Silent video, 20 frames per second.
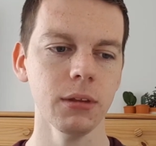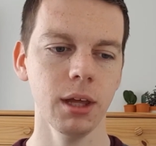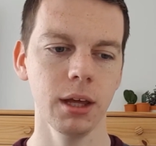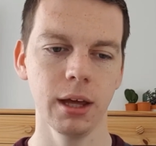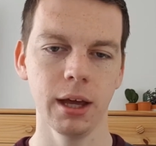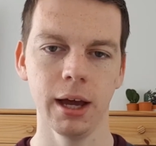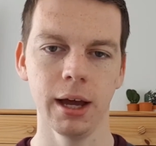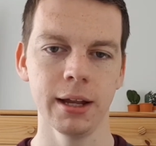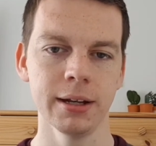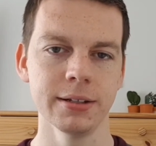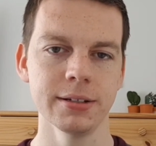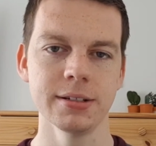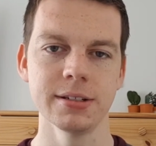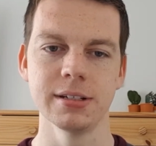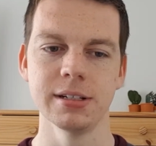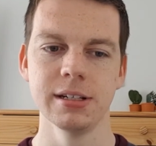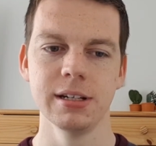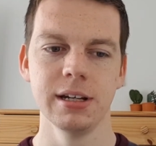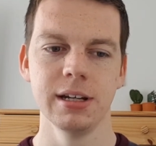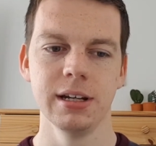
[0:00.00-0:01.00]
And
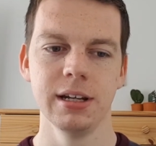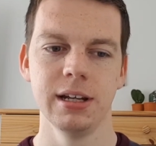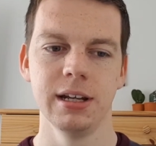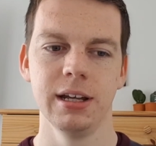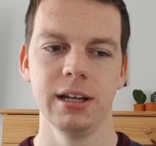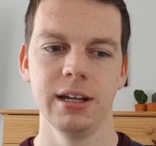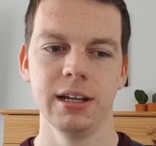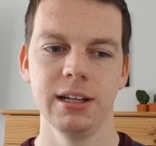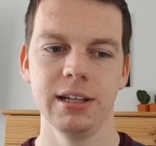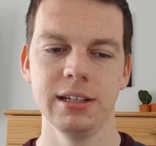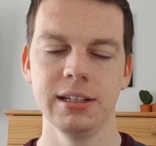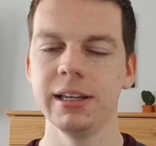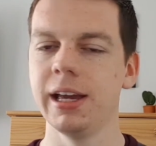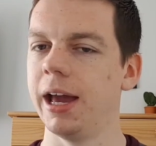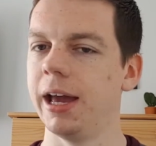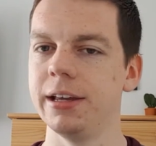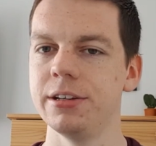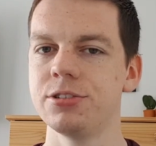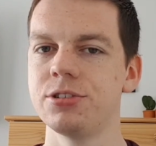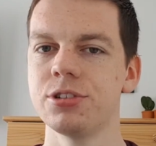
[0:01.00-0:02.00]
yeah,
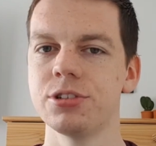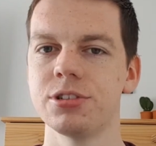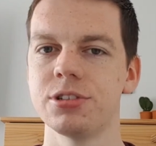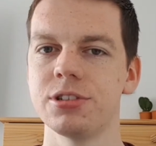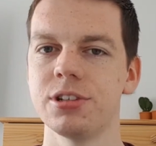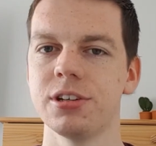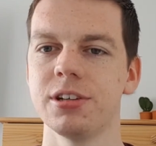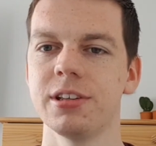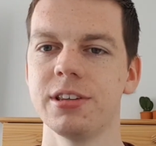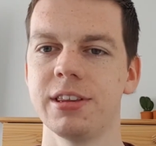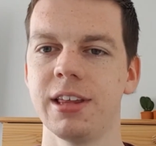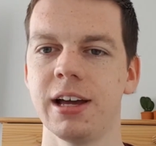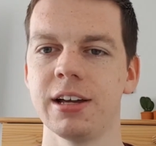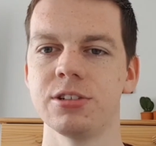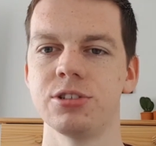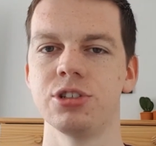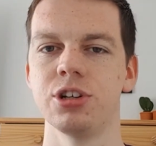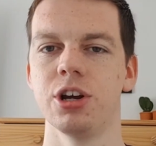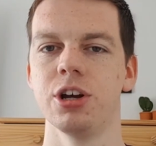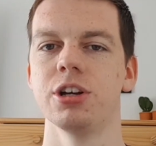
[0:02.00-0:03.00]
it's just, that
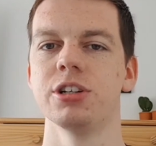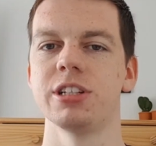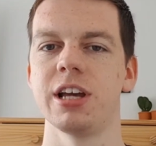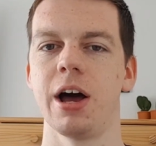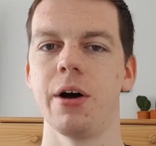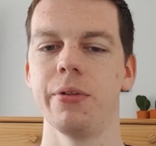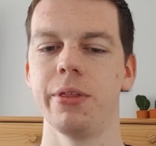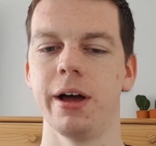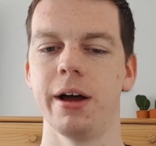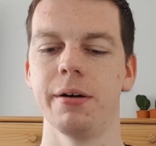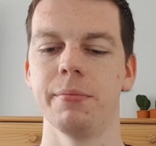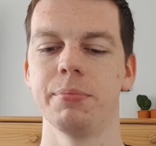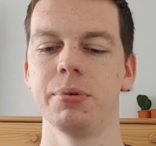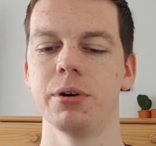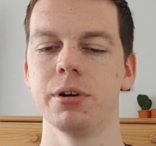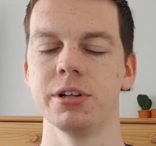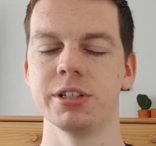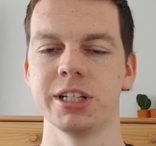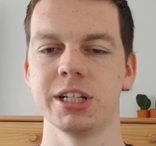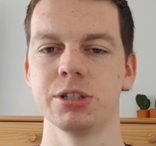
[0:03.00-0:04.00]
shows how that
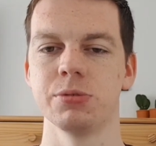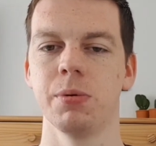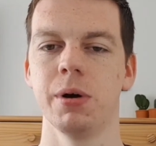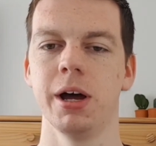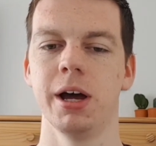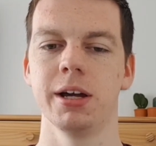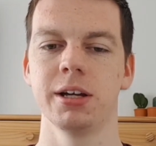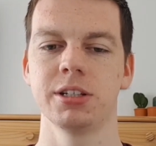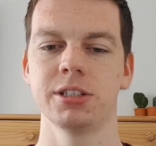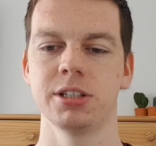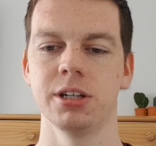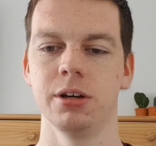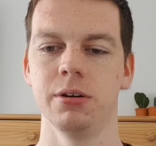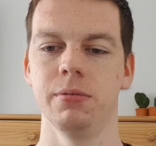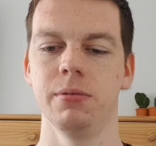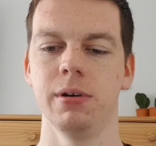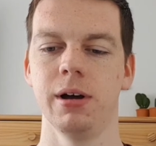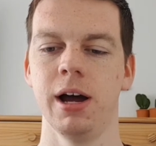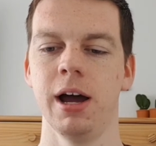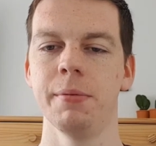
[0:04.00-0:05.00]
process works.
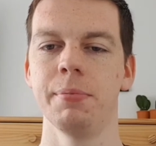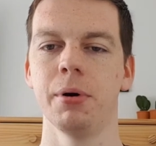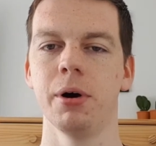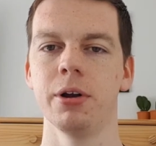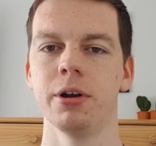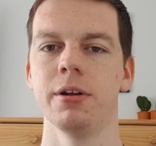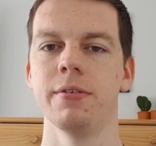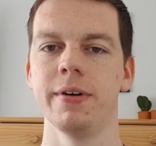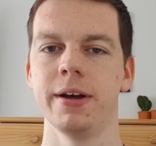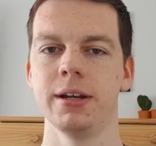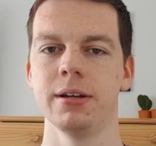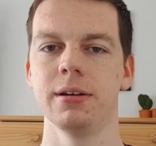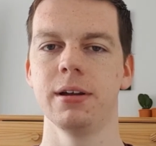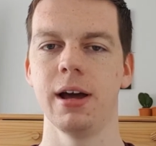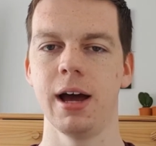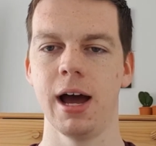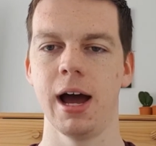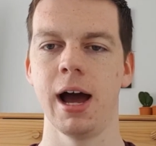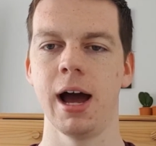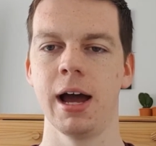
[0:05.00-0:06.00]
So I put on an event,
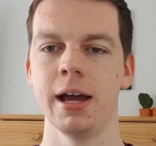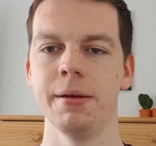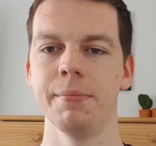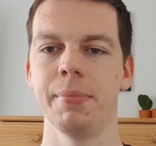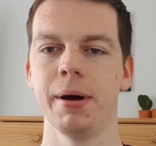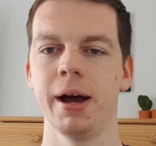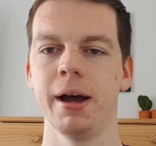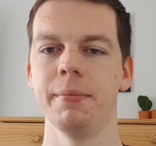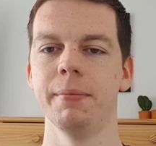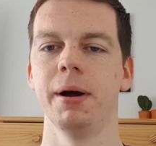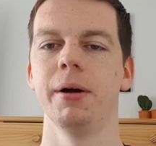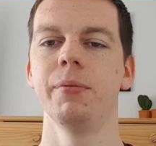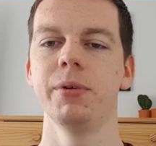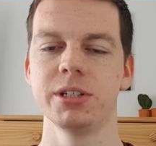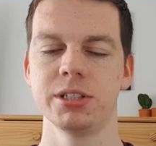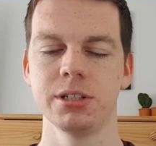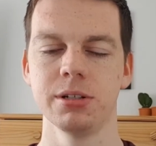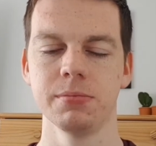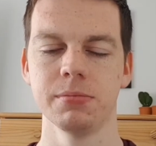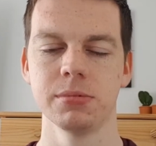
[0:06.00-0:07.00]
I imparted my
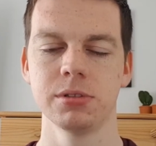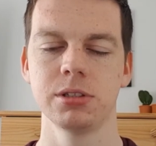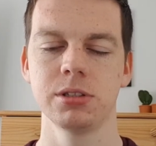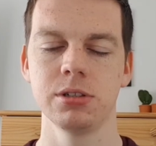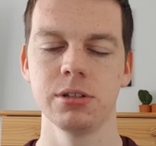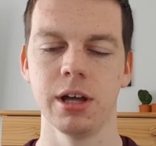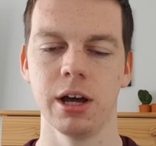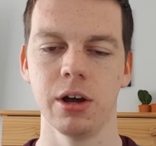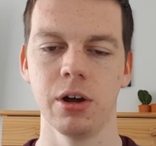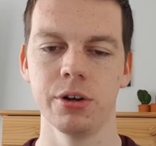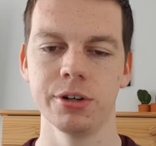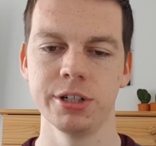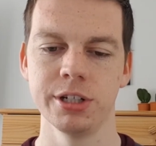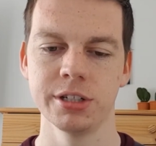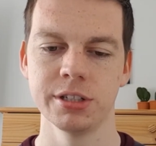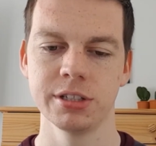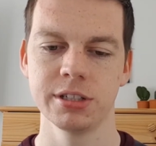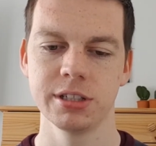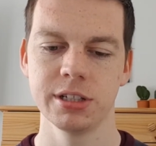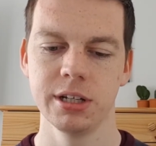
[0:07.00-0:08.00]
wisdom to that
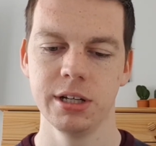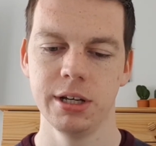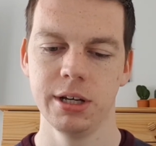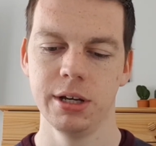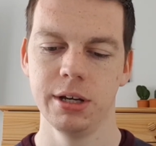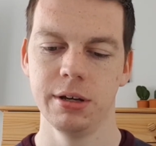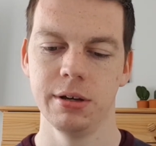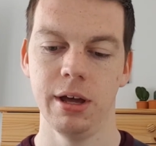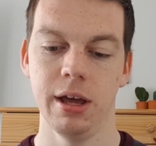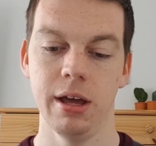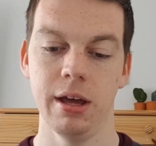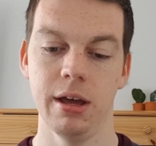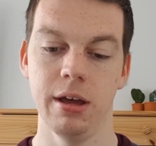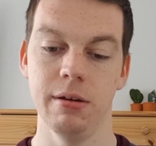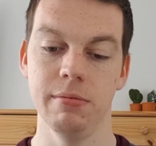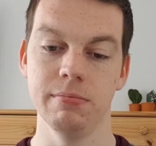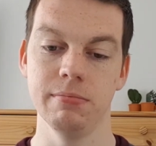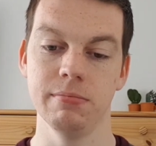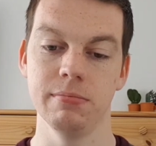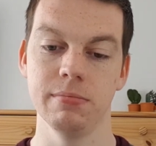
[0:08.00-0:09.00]
audience.
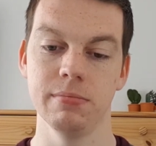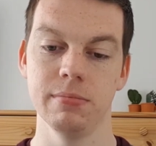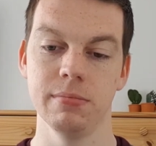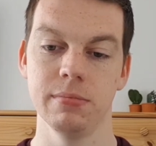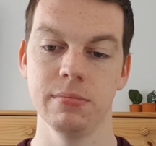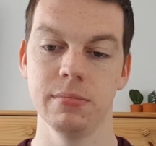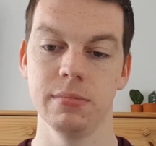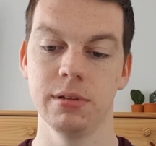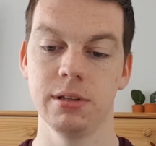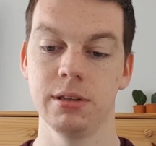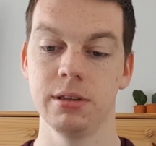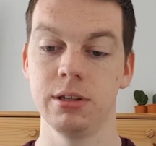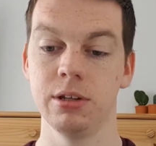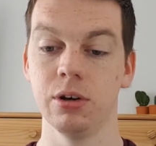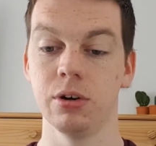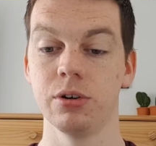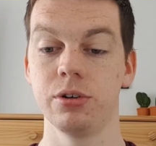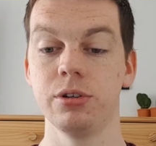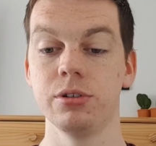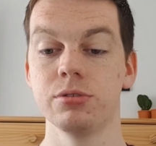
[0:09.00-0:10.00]
The
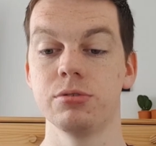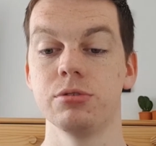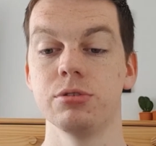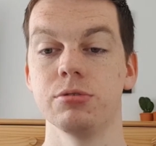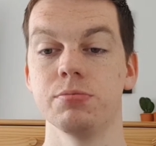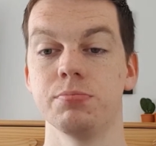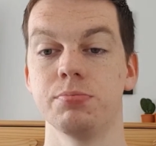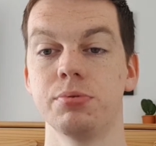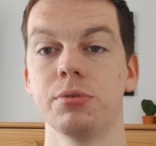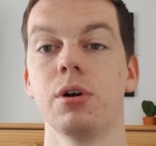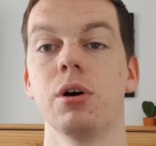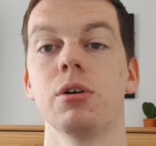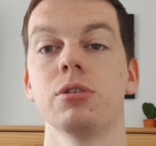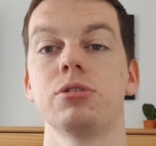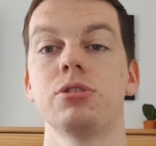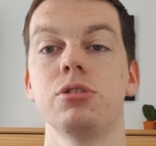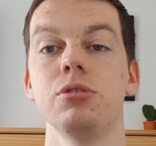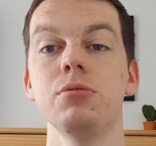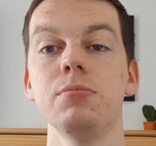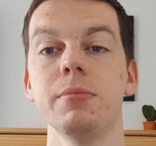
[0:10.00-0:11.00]
audience was brought
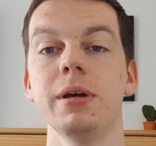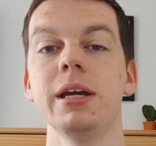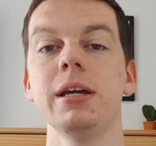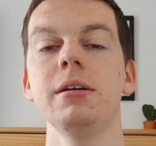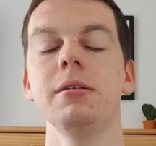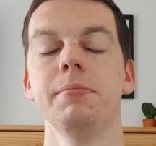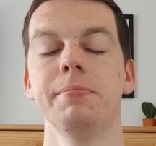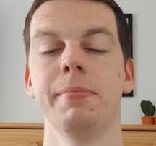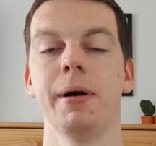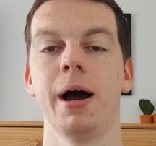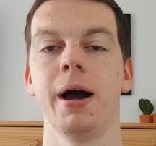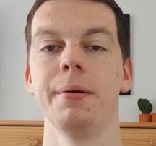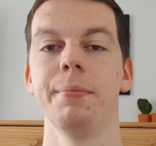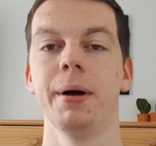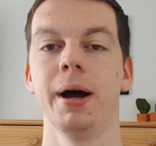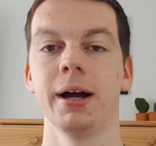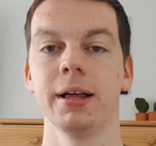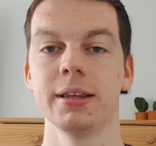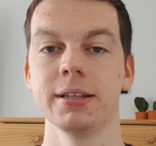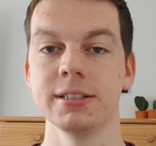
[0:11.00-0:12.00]
to me by
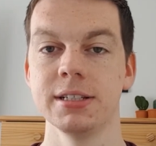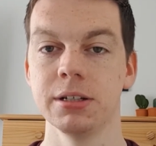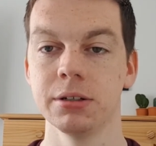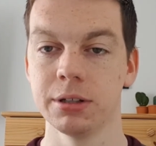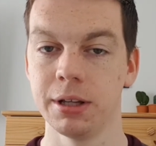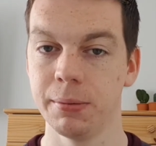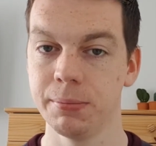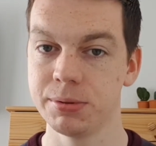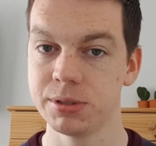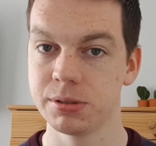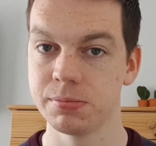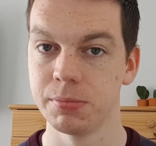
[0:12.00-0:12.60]
Barclays Eagle Labs.